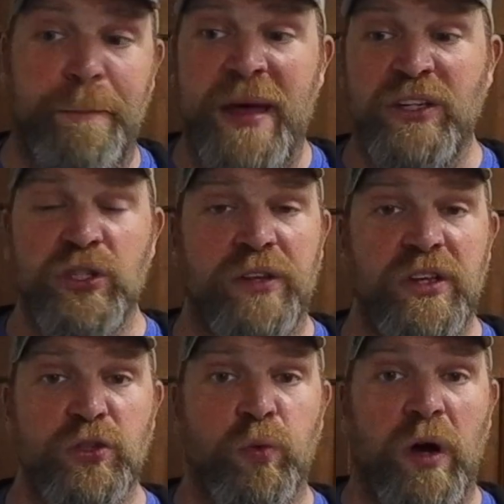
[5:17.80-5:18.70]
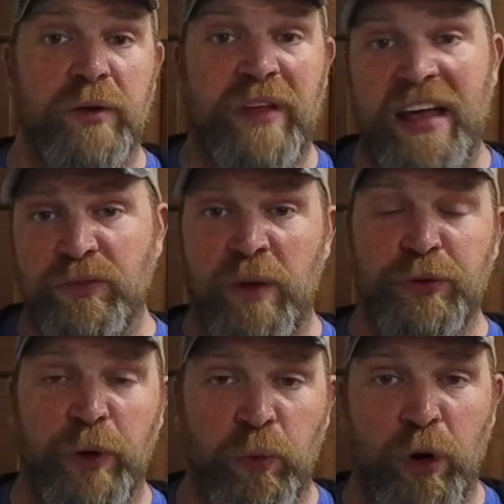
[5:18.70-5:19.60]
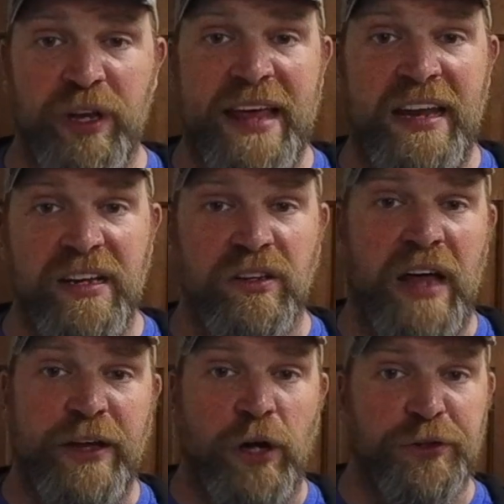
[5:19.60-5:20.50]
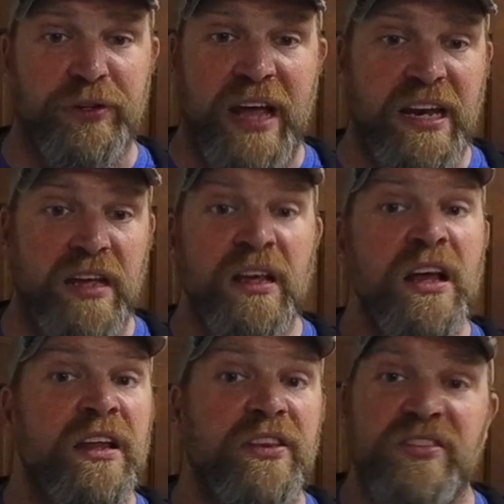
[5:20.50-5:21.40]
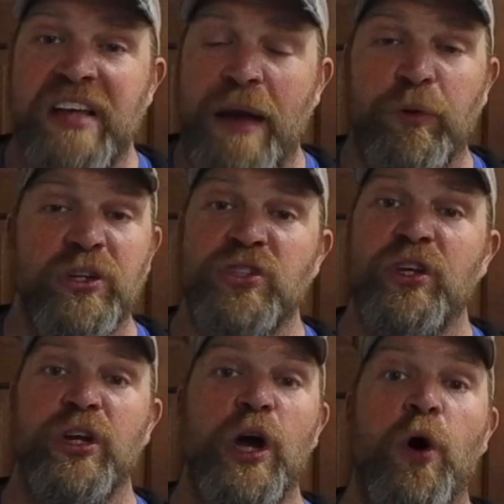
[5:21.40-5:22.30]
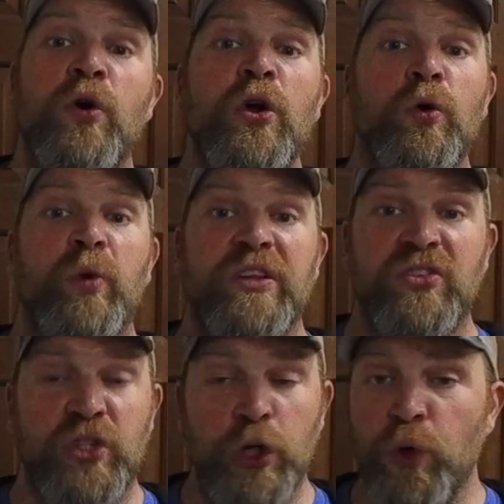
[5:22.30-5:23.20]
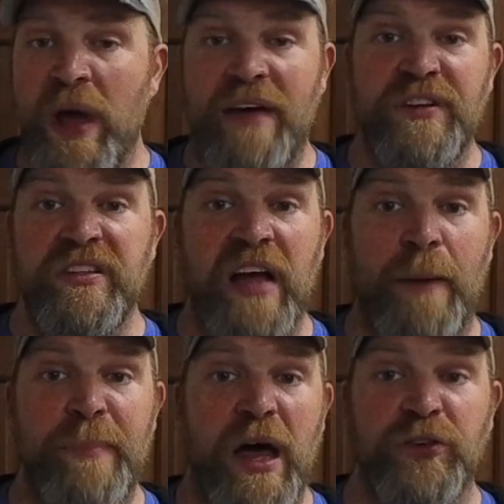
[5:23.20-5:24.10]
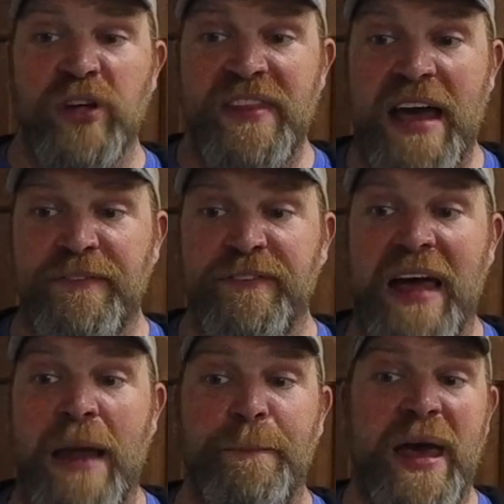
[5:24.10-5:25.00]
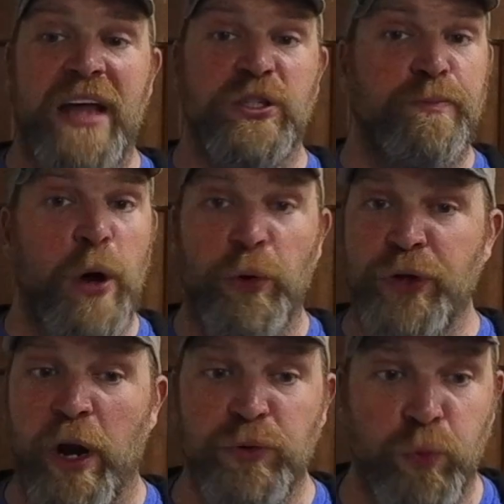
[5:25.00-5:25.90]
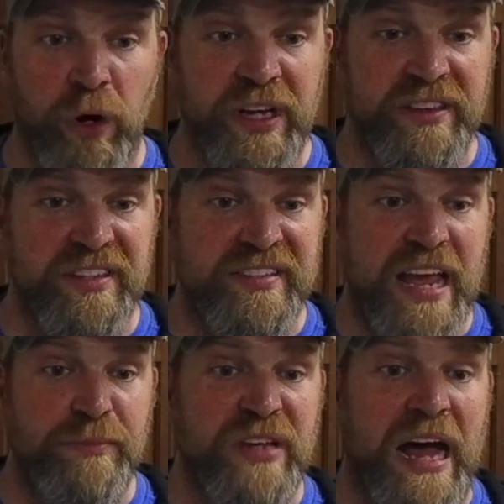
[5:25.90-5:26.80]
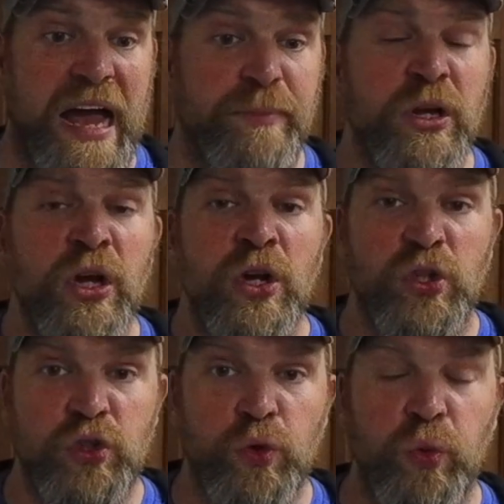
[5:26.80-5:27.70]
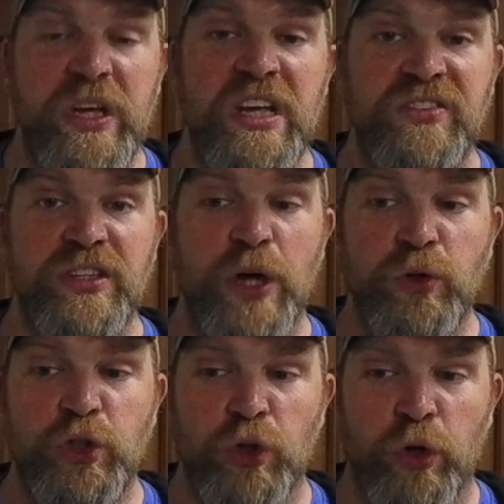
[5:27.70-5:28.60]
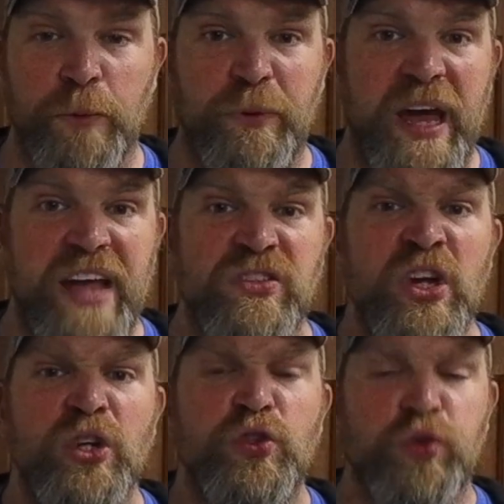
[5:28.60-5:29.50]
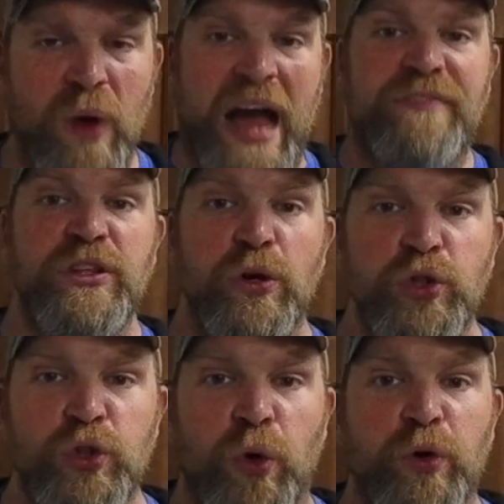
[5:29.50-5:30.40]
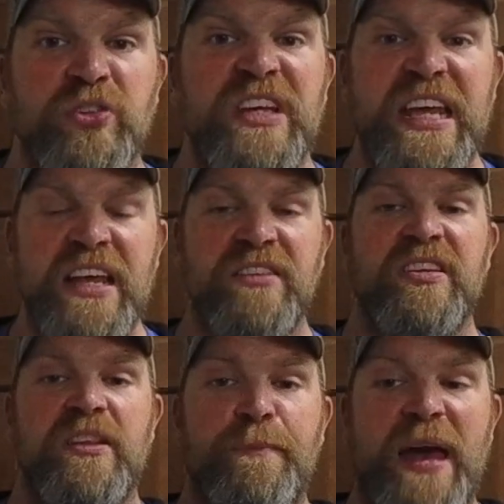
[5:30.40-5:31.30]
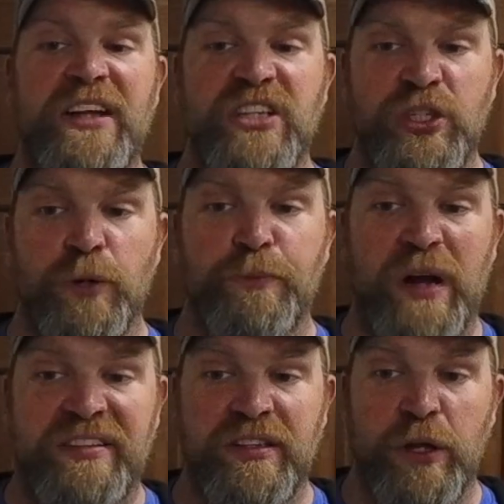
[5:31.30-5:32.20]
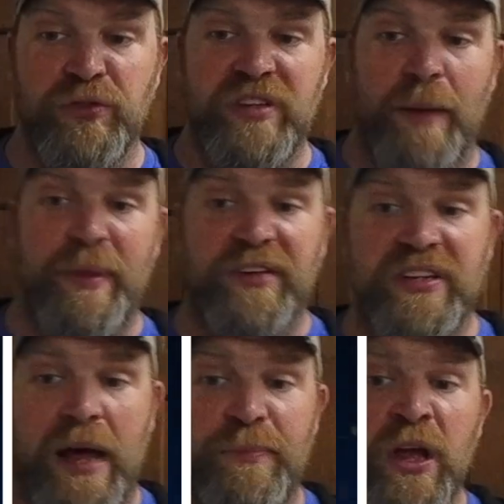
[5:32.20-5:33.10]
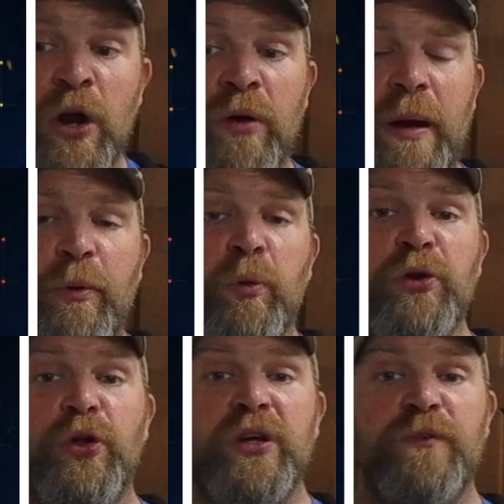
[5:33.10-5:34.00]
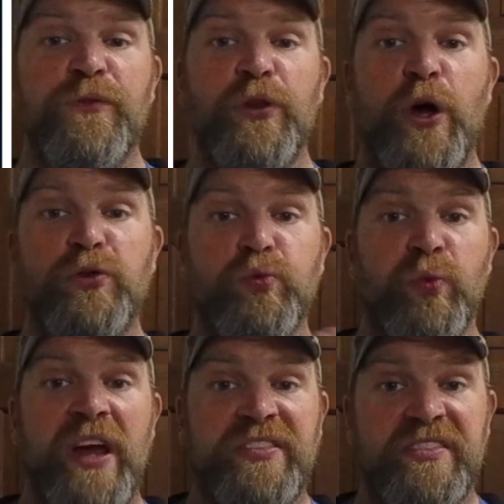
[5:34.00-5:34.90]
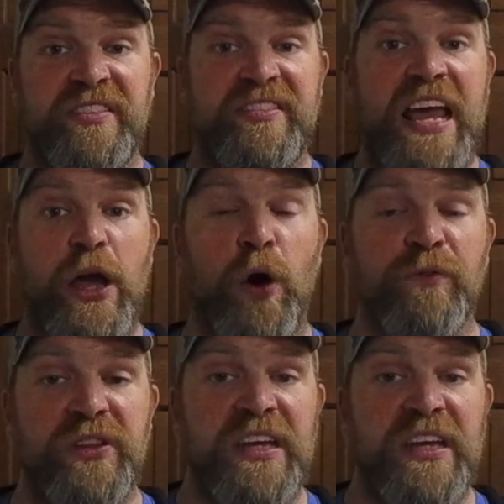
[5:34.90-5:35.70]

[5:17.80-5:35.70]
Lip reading: bench on this one. Last month we were working that incline alternating. This time we're just going to go with 2 heavy dumbbells on that flat bench, both arms working at the same time, squeezing those shoulder blades, driving those shoulders into the bench as you're pressing those dumbbells up. Remember, we're looking for those wrists to stay over the